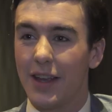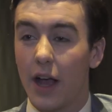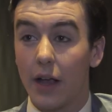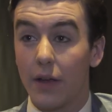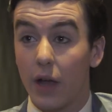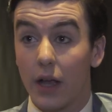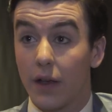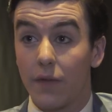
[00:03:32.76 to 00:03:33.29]

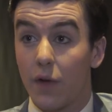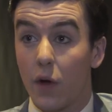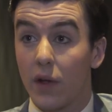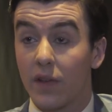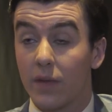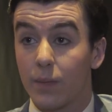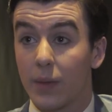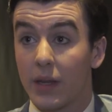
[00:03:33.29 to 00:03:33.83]
I, have
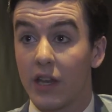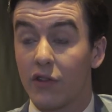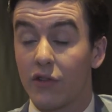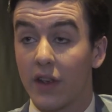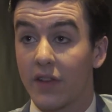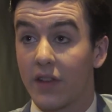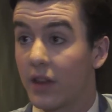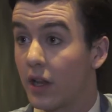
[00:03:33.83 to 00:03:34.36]
always been
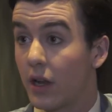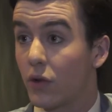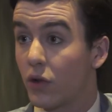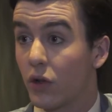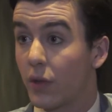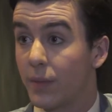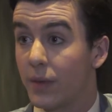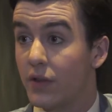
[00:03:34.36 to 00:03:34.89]
interested in the local
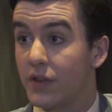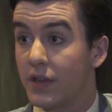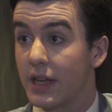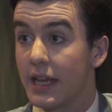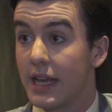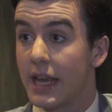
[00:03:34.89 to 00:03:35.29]
community.